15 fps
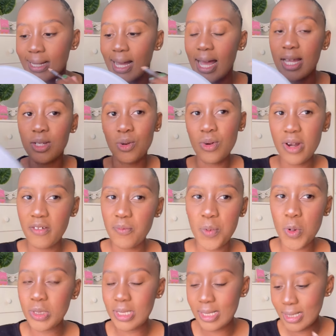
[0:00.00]
I don't have
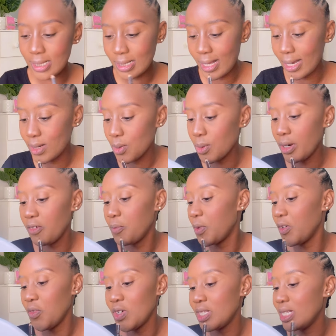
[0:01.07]
processes. I don't have
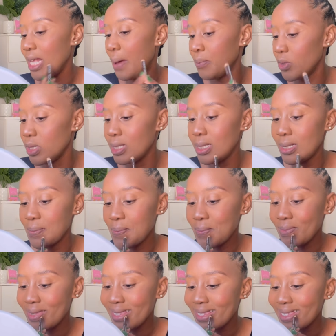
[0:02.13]
preferences. I'm just
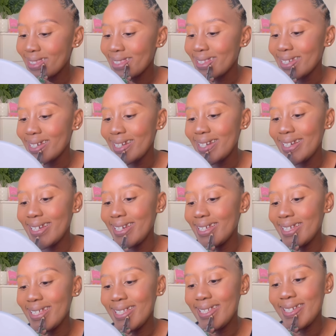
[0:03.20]

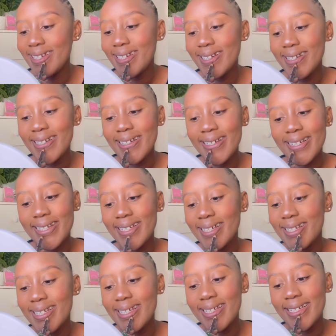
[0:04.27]
learning new
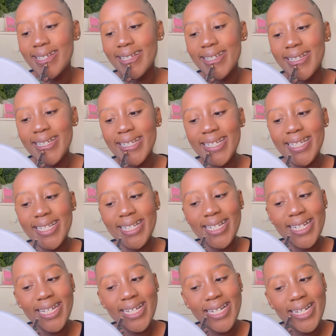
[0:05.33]

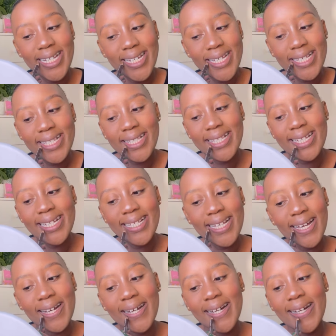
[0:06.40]
techniques as
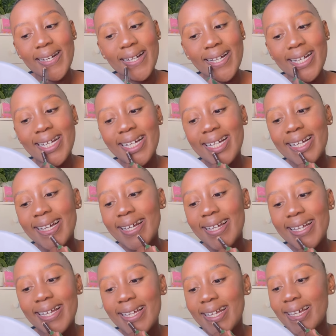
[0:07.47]
I go.
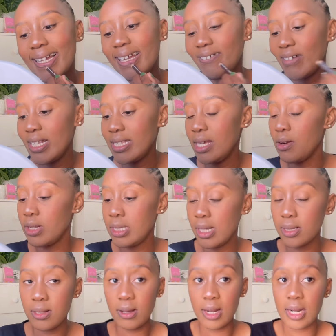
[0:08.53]
If I see it on
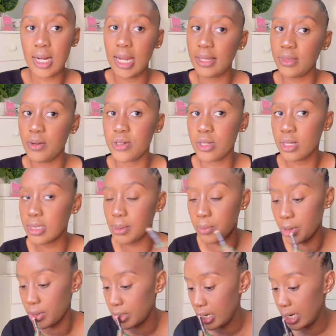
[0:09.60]
TikTok and I like the results, I'm
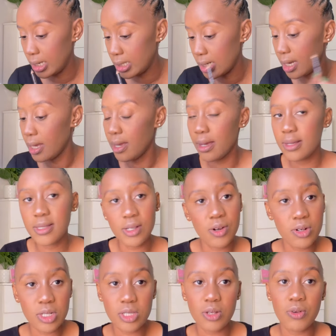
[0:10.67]
going to try it. See it
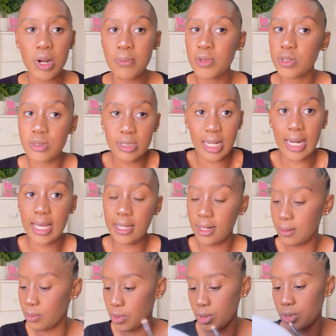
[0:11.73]
on Instagram Reels, I like it,
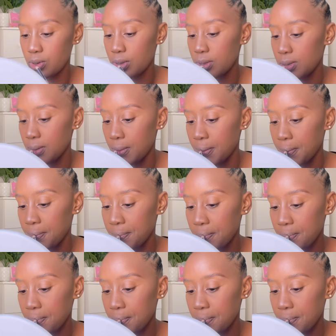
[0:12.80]
I'm going to do it. So